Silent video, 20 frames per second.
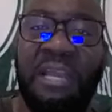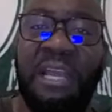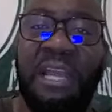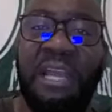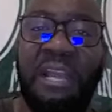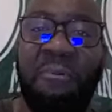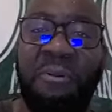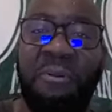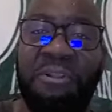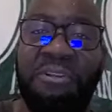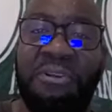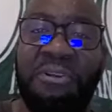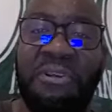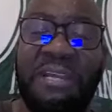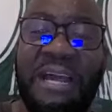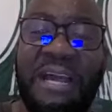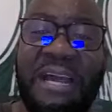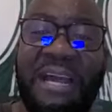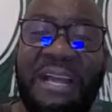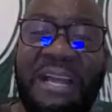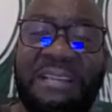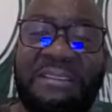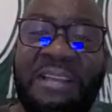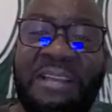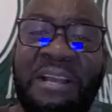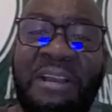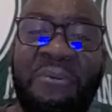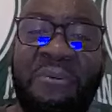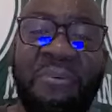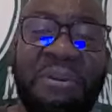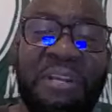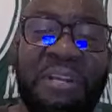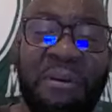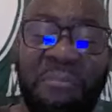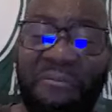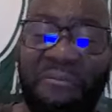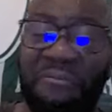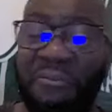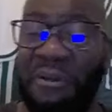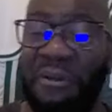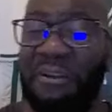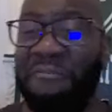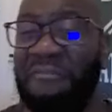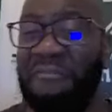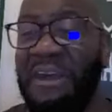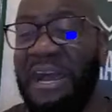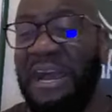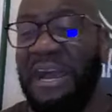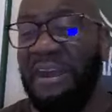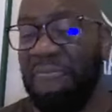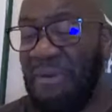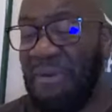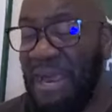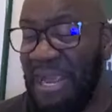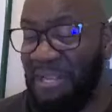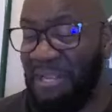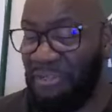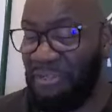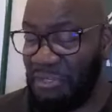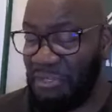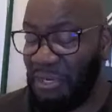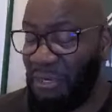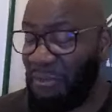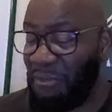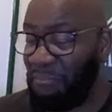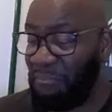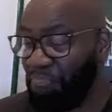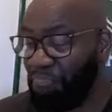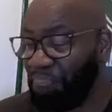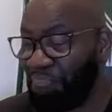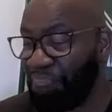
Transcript: with you guys with number 45, right? So,